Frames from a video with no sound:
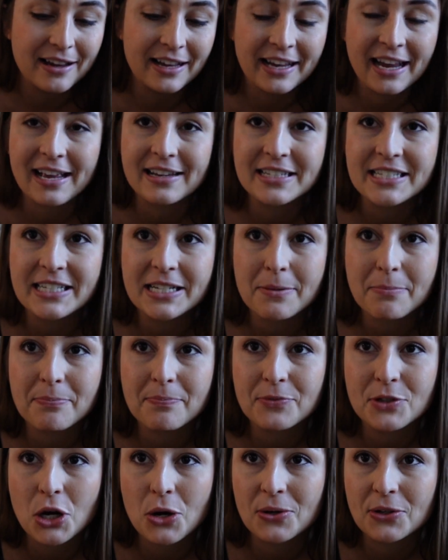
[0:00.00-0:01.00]
again, did a
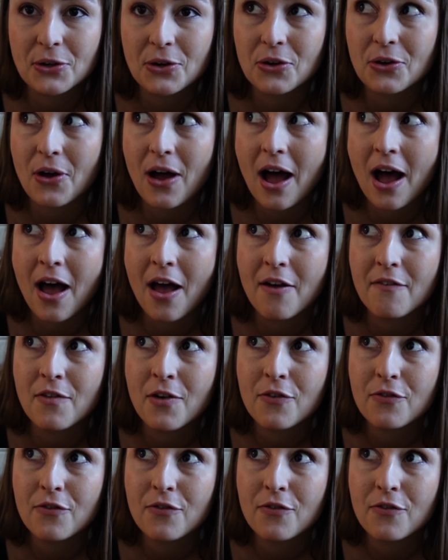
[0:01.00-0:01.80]
total of